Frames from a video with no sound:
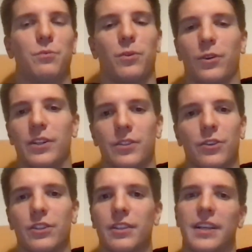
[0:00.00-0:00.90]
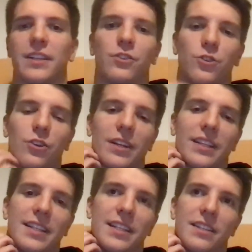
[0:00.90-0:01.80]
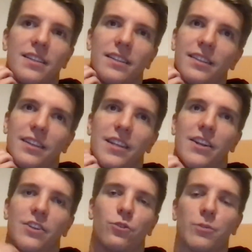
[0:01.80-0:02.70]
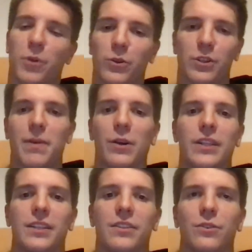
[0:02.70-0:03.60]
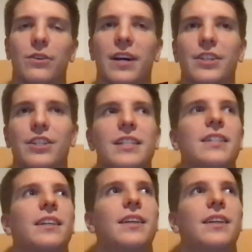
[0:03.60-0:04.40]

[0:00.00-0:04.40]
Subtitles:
Got in touch, stayed in touch on LinkedIn, and then I saw you post about it and thought, actually,